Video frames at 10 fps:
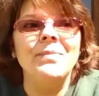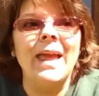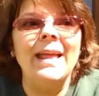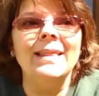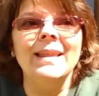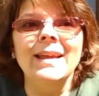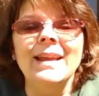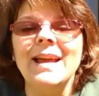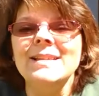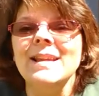and
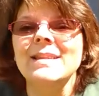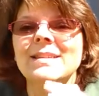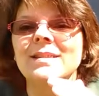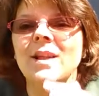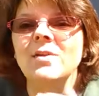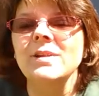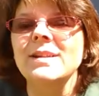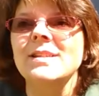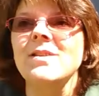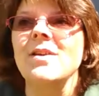then as I
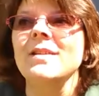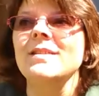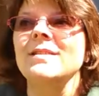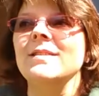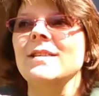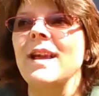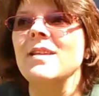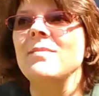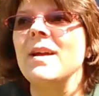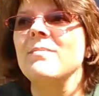slowly started to
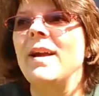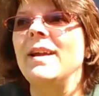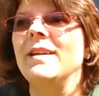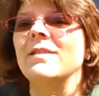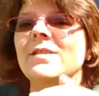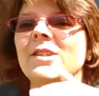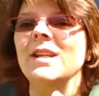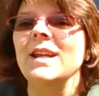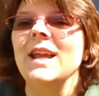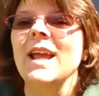gain back my energy,